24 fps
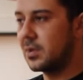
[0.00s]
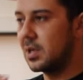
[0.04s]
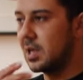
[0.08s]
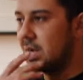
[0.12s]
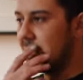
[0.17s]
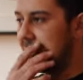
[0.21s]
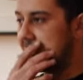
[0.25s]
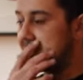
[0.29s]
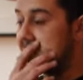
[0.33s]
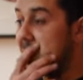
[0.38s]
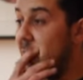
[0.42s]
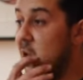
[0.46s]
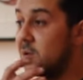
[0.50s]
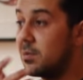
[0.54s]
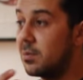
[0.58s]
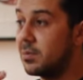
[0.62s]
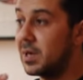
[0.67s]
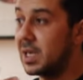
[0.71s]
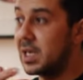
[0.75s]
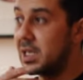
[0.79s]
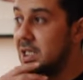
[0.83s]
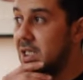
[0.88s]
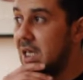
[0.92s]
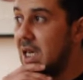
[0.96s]
and I told him
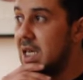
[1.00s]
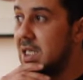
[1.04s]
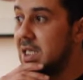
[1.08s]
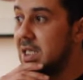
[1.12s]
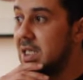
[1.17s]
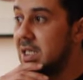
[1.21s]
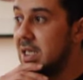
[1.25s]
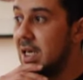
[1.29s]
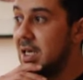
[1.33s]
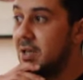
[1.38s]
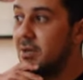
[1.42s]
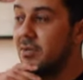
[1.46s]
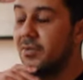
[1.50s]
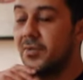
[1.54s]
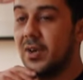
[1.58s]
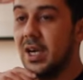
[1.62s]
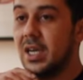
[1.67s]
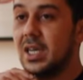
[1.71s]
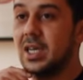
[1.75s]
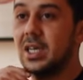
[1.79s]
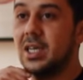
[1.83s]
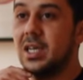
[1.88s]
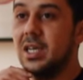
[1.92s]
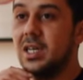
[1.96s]
about the chase. He's like, you're
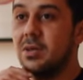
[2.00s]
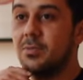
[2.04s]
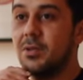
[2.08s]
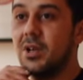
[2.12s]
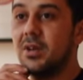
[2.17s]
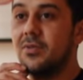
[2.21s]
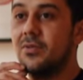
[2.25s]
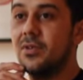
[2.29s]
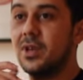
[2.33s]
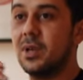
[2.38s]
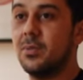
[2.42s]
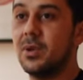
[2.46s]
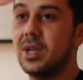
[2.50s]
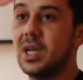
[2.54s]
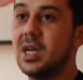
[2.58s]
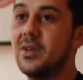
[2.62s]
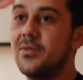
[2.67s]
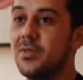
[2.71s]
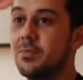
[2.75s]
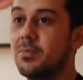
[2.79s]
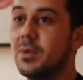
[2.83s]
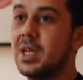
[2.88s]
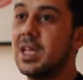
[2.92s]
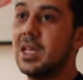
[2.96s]
fucking kidding me, I thought they were there
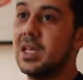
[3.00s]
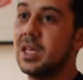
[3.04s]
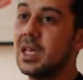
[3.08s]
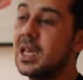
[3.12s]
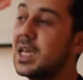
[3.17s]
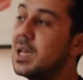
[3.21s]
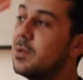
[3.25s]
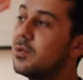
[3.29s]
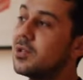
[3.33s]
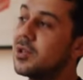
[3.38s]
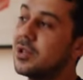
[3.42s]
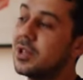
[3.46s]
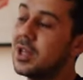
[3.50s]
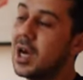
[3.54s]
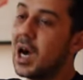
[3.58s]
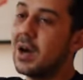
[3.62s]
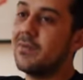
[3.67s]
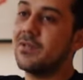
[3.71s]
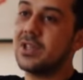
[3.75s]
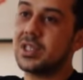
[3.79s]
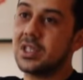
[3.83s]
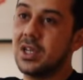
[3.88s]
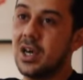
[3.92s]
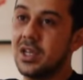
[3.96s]
for me. And he was on the
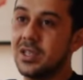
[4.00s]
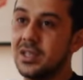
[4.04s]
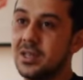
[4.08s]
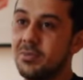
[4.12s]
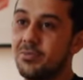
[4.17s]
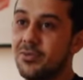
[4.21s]
other side of the